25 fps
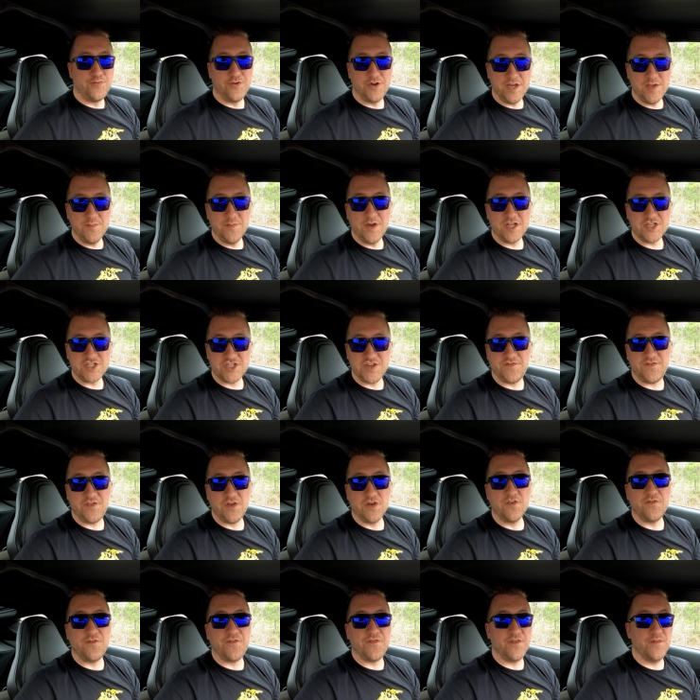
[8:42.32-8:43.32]
pretty much if
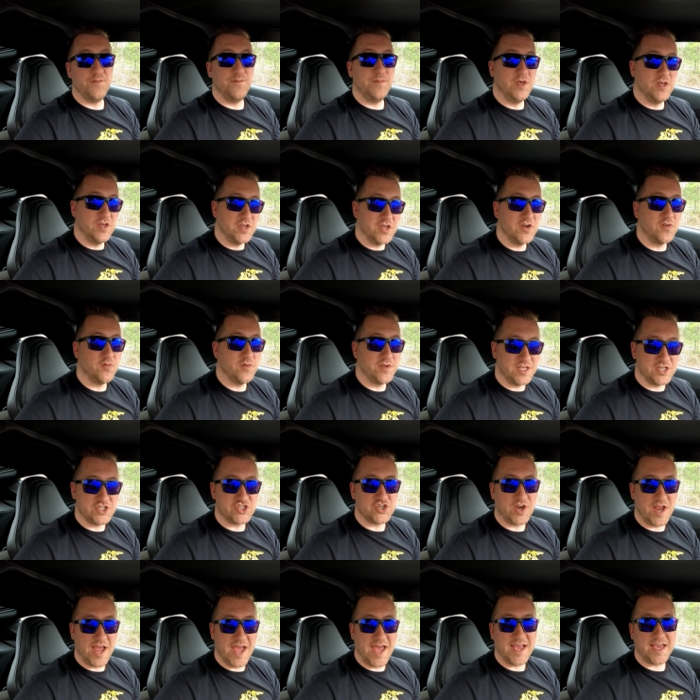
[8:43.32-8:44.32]
you're familiar with a
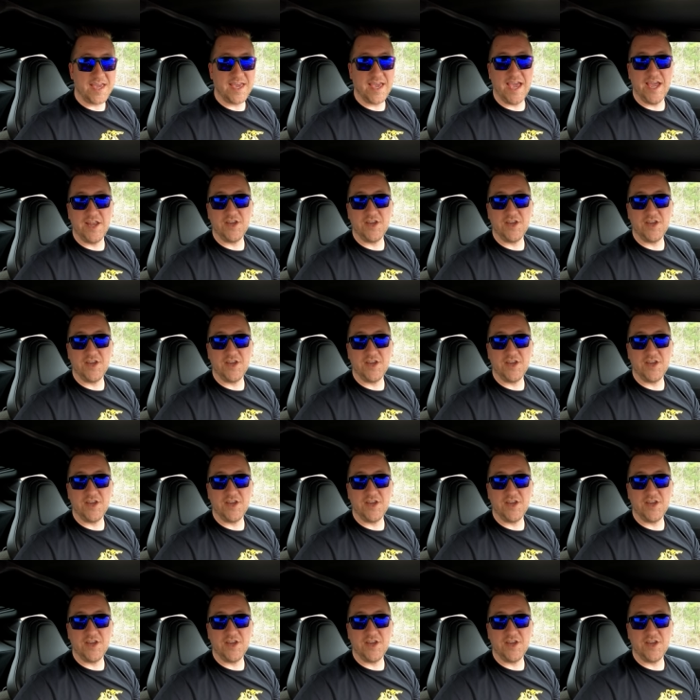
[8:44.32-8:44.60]
track